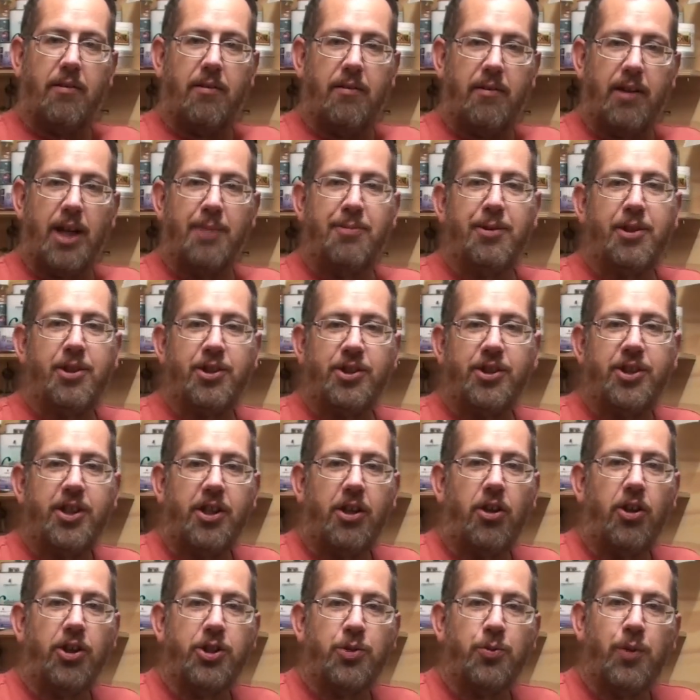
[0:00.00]
Now because I don't
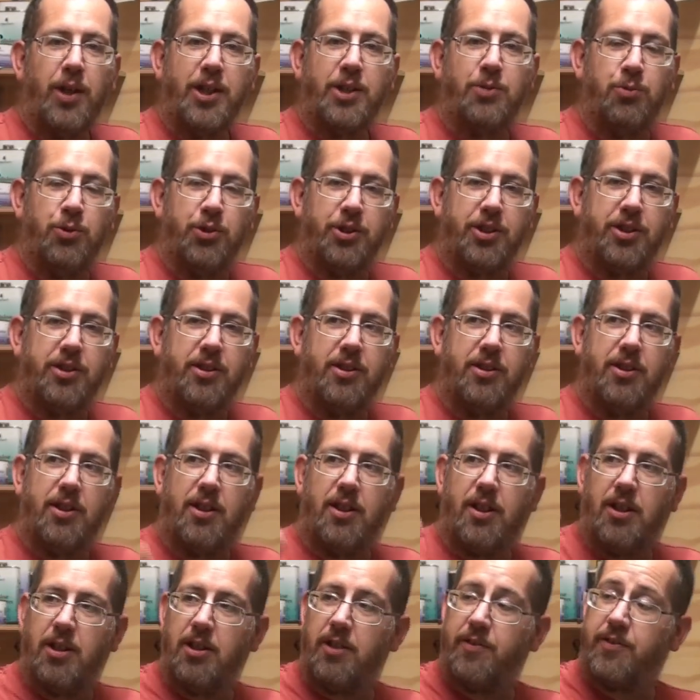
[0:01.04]
like to waste wood,
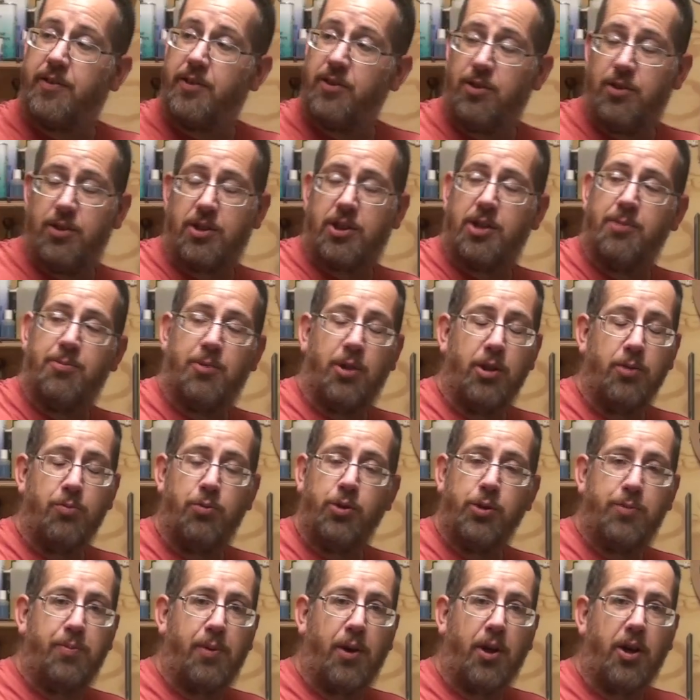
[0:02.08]
I often look at my
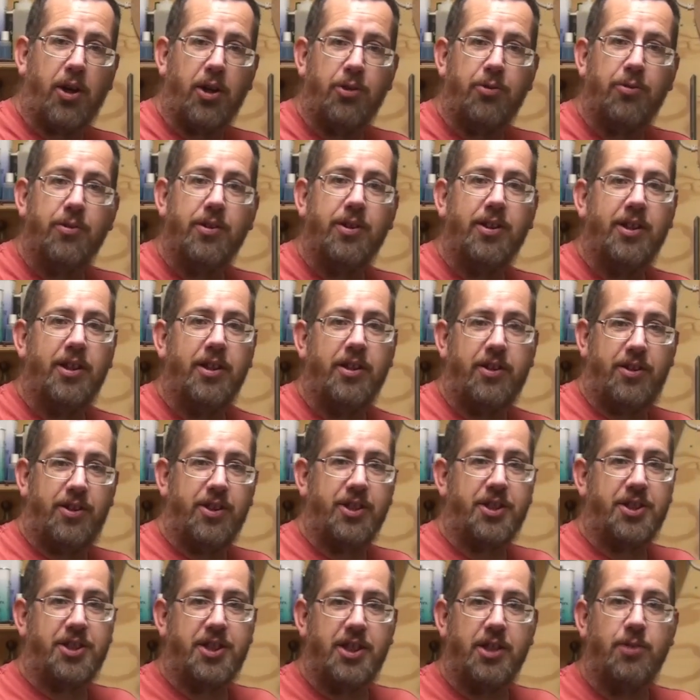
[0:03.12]
wood pile and
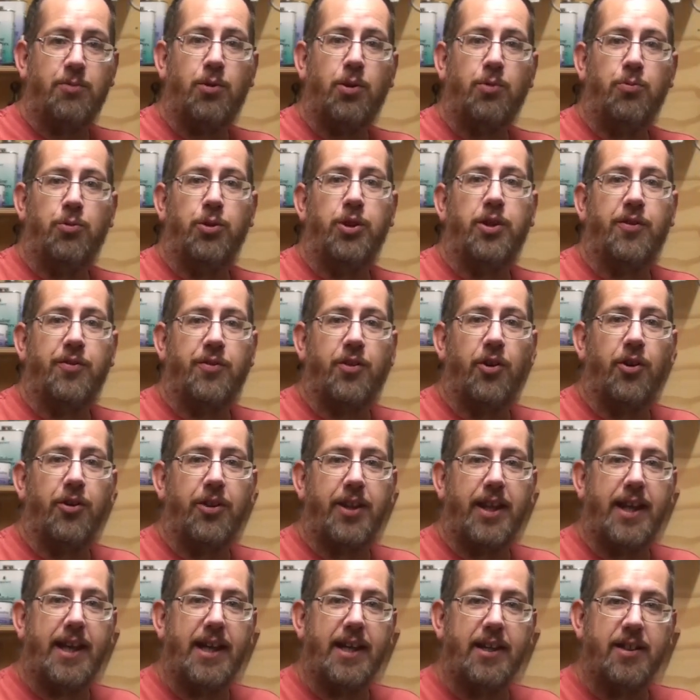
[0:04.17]
just see what wood I've got
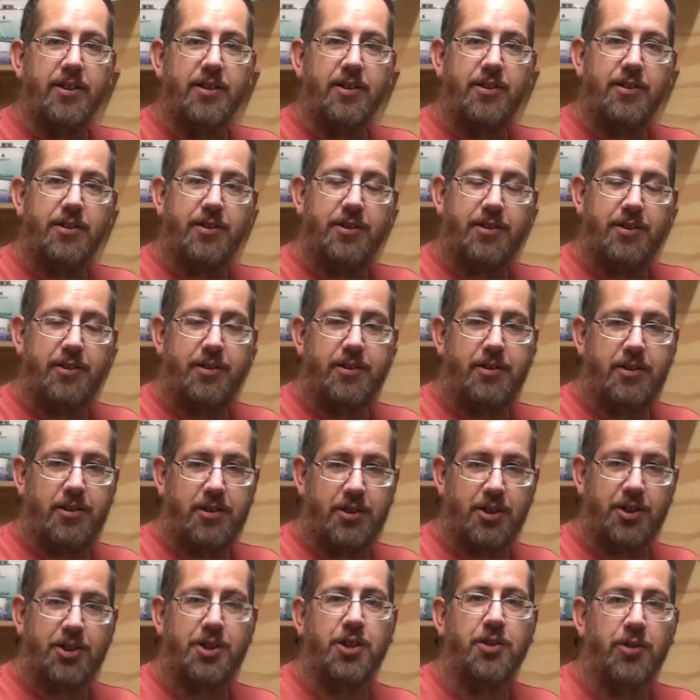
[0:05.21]
there
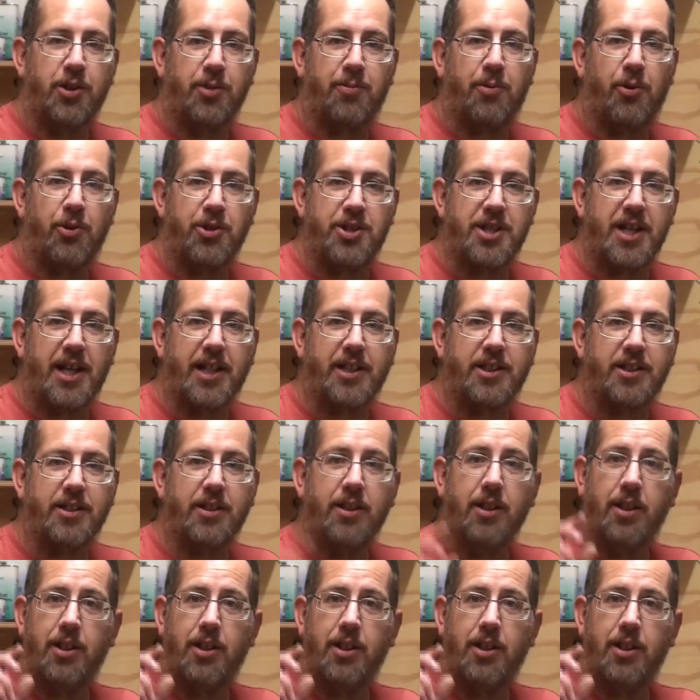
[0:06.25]
to suit the project.